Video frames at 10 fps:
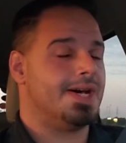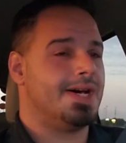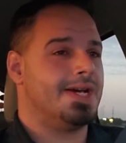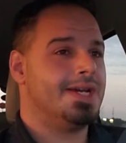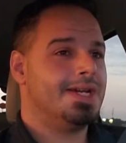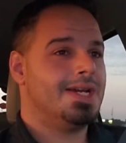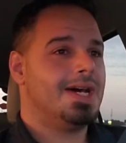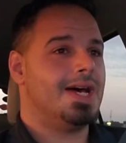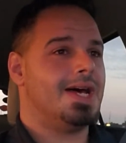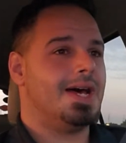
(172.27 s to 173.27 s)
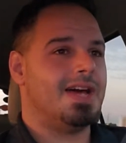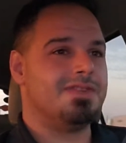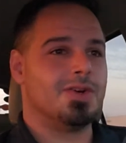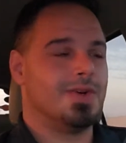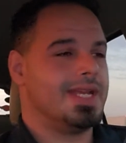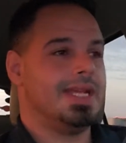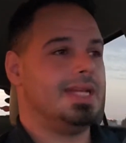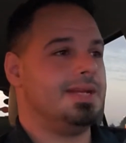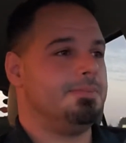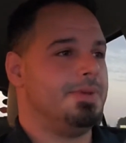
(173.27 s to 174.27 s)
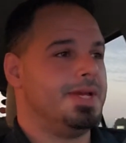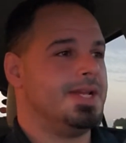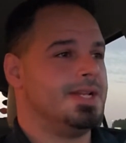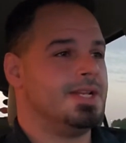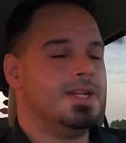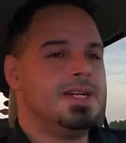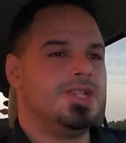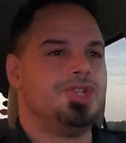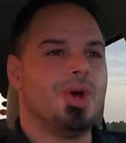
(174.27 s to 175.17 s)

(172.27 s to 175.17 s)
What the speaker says: I've already been